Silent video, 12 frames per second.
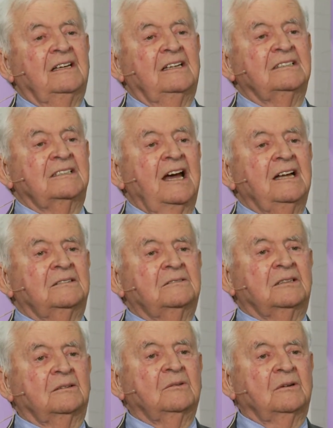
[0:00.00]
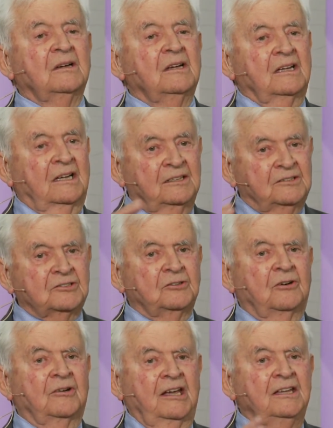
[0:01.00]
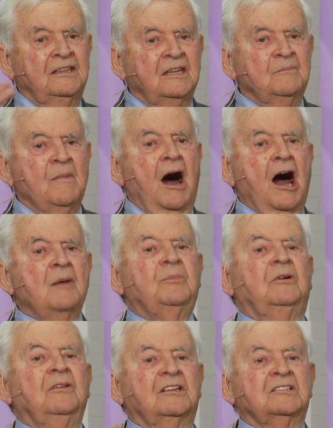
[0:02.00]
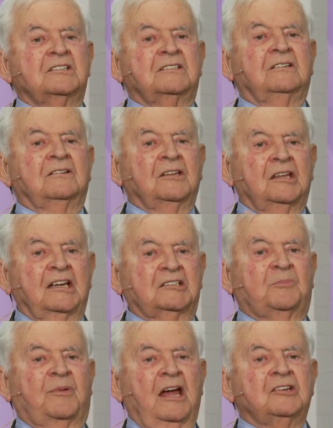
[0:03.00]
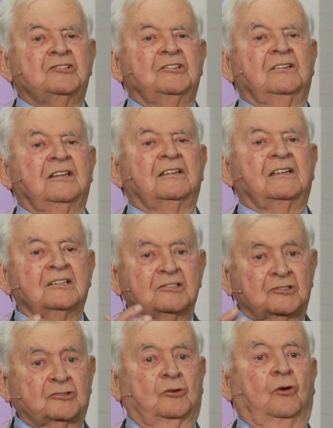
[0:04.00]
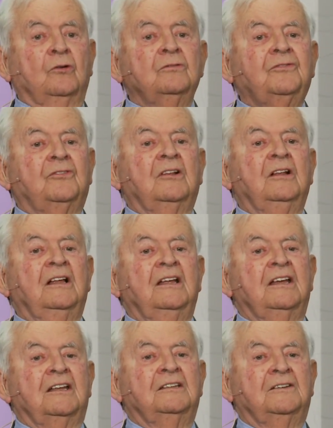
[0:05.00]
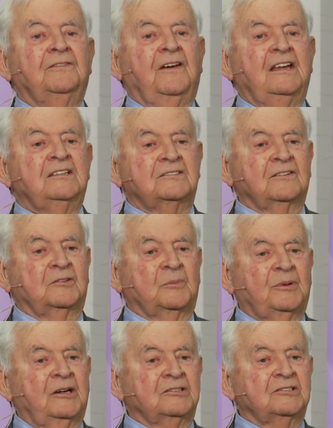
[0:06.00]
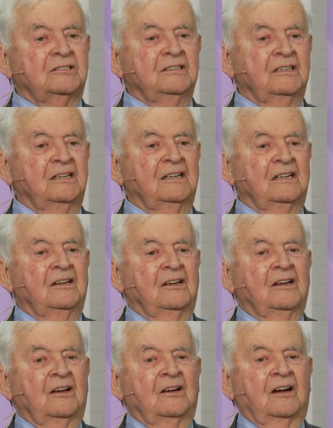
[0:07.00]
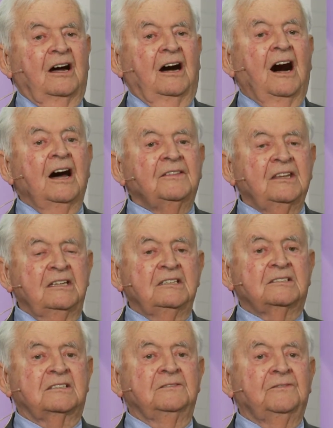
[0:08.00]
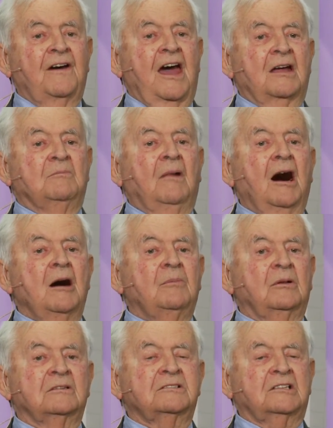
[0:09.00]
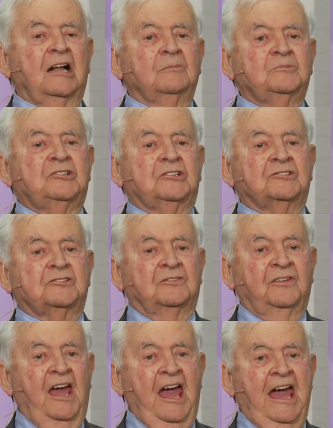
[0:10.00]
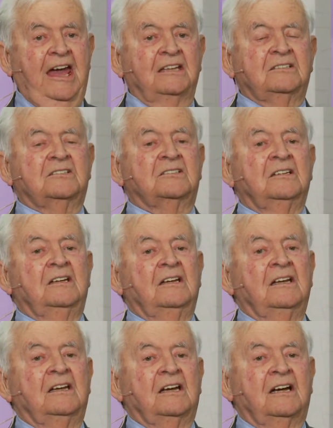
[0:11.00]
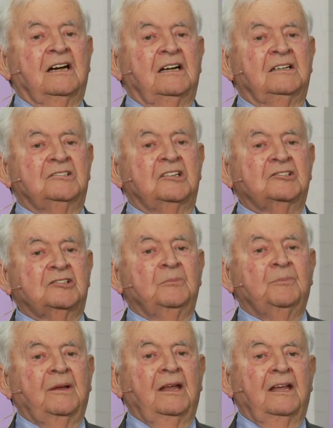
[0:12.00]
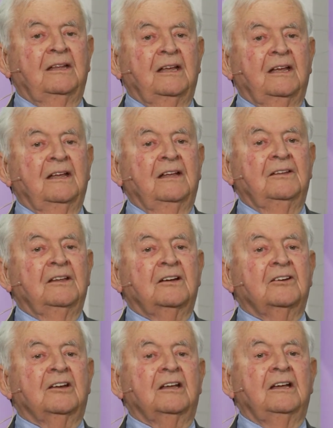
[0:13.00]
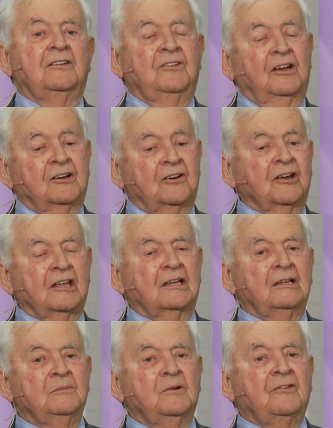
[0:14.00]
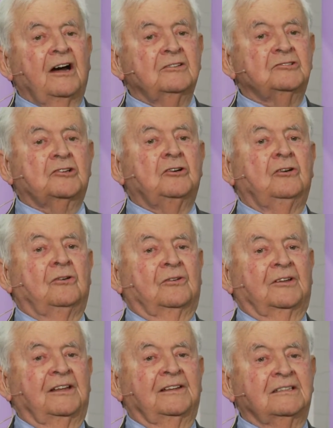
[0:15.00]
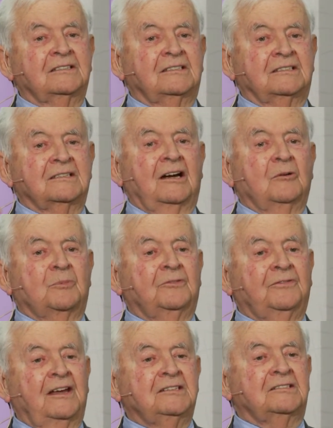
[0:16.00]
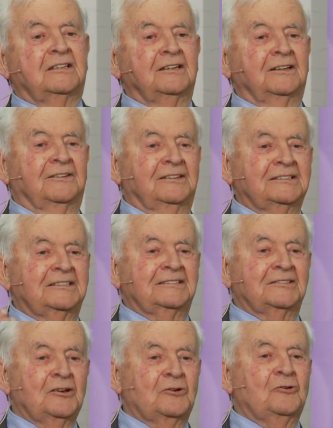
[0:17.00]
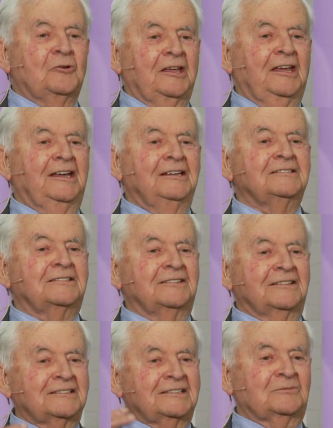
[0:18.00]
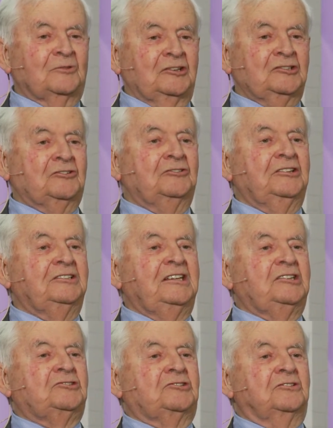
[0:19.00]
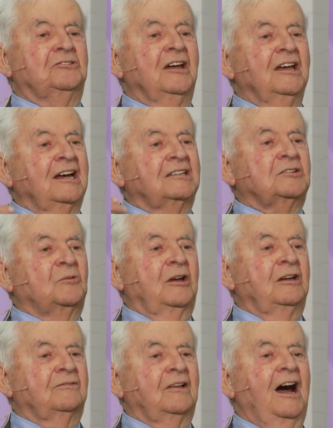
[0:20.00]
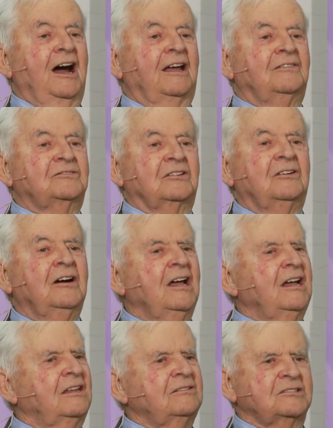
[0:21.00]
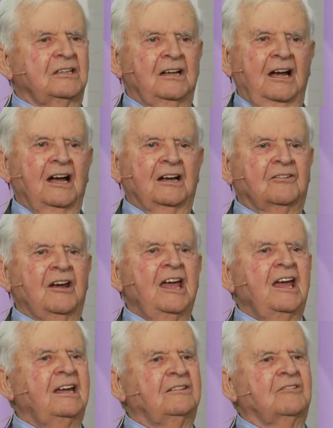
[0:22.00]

Is that, and so in the marble there's still the expression that is soulful in the face of the person. Are these, in fact, marble sculptures of heads uh, just simply the, curric the curriculum of our school? Uh, this is our professor, and this is who he is, and this is what he's going to teach you as a way of life. So there's a, a great